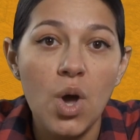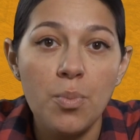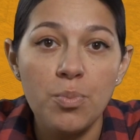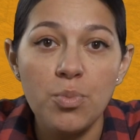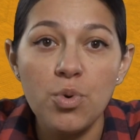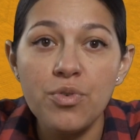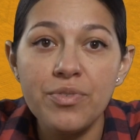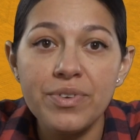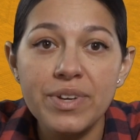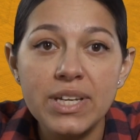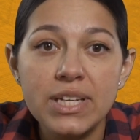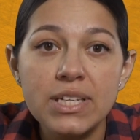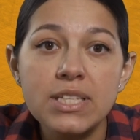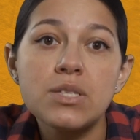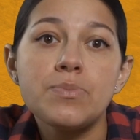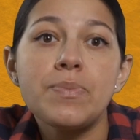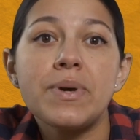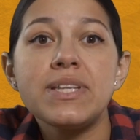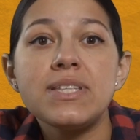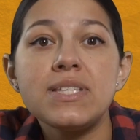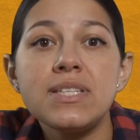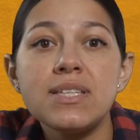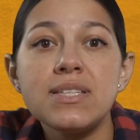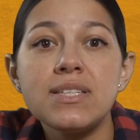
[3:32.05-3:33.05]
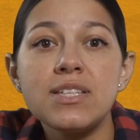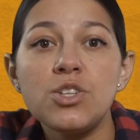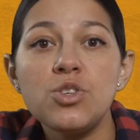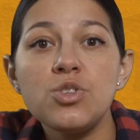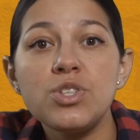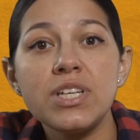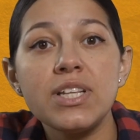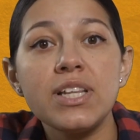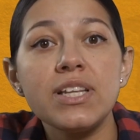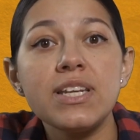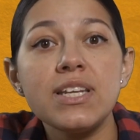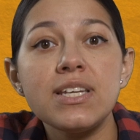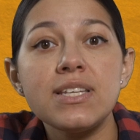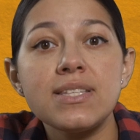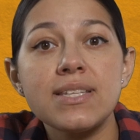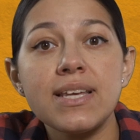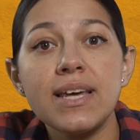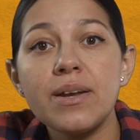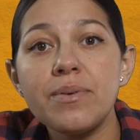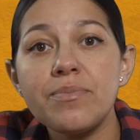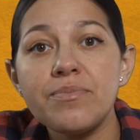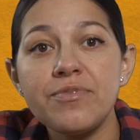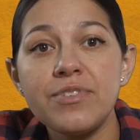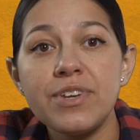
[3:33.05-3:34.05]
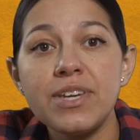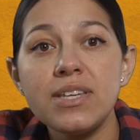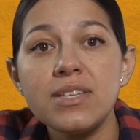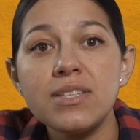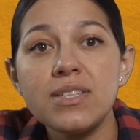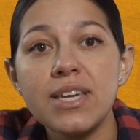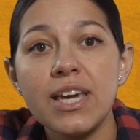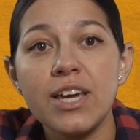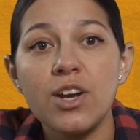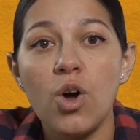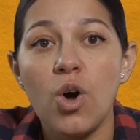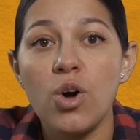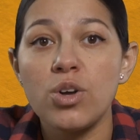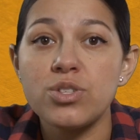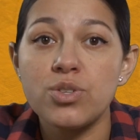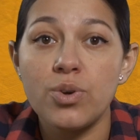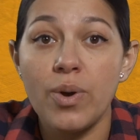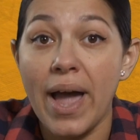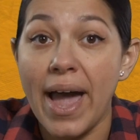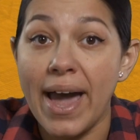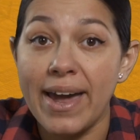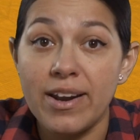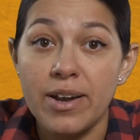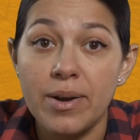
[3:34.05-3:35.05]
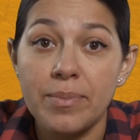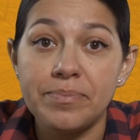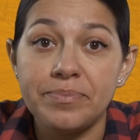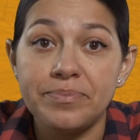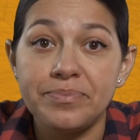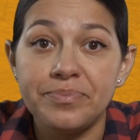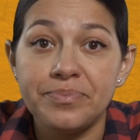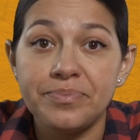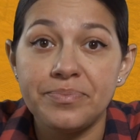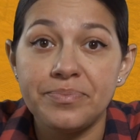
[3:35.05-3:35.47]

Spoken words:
Moving expenses and utility setup fees can also add up.